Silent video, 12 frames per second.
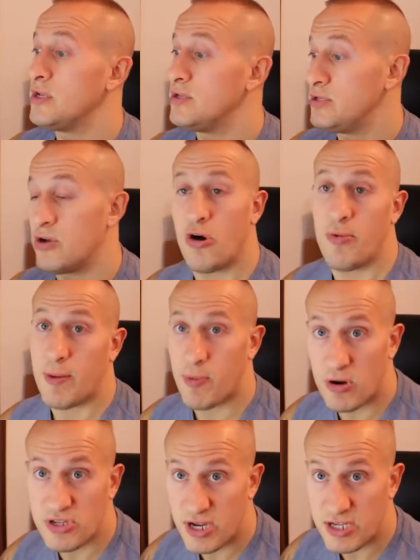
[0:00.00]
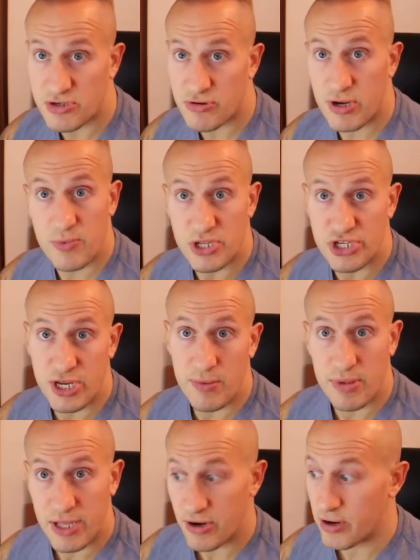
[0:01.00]
Don't make protein ice cream with a cheap
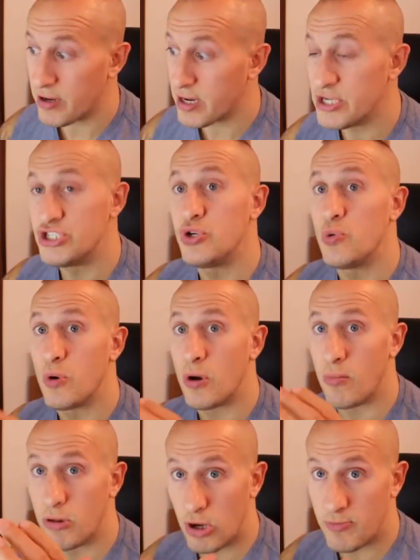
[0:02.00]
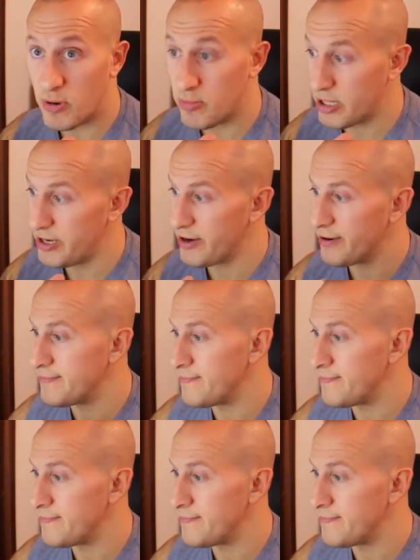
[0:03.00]
blender because you will blow up your blender.